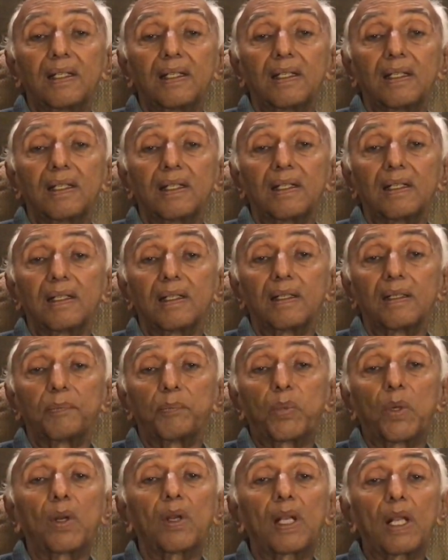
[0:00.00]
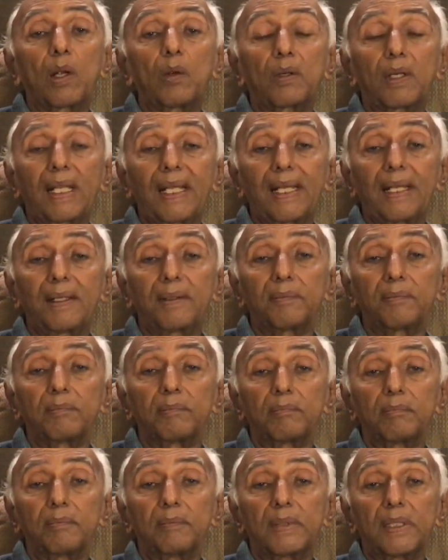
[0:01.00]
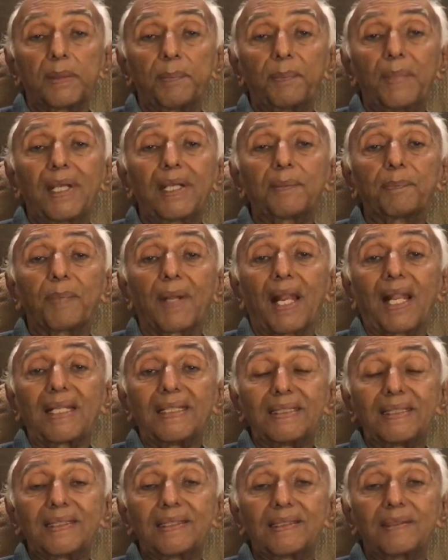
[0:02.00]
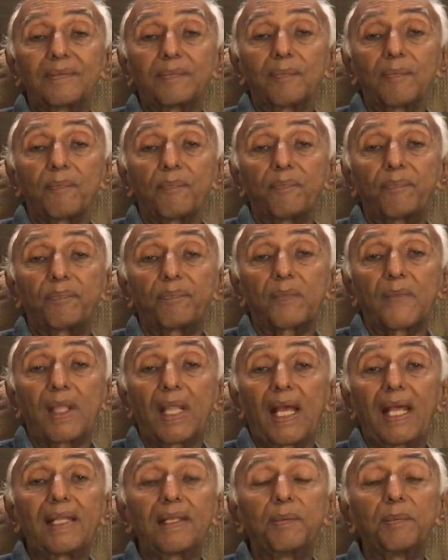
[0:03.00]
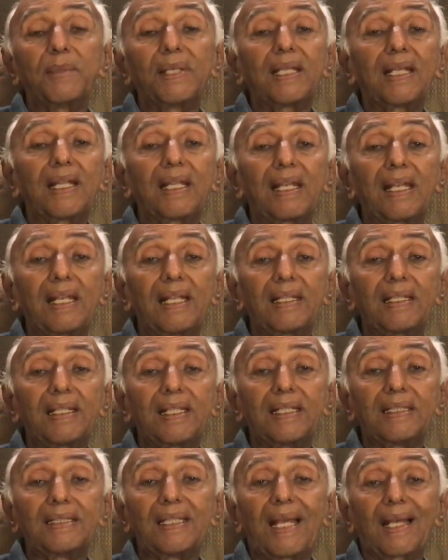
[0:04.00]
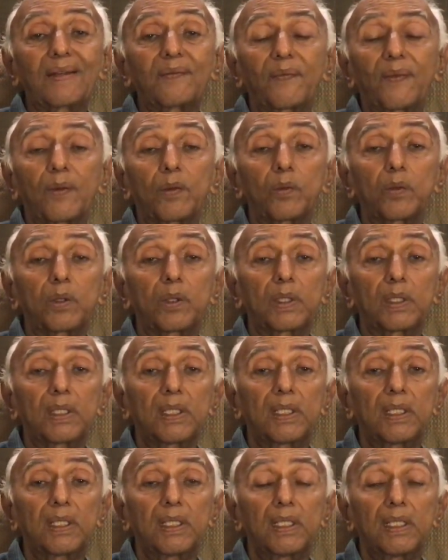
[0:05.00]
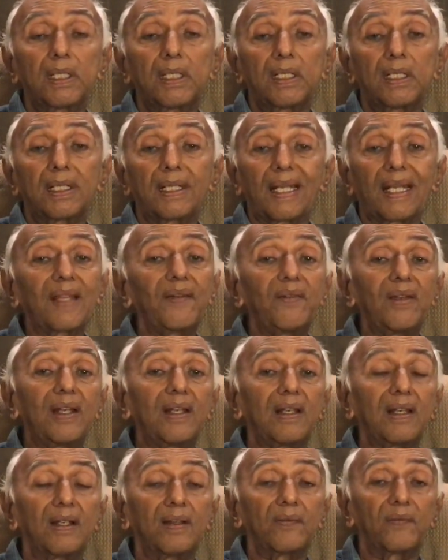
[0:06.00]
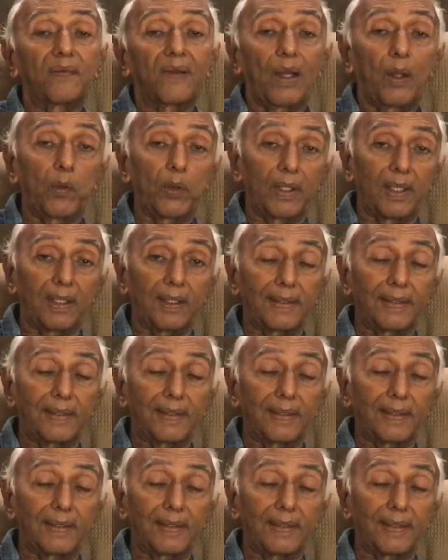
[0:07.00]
pull down a big branch, and immediately the jackfruit tree will flower.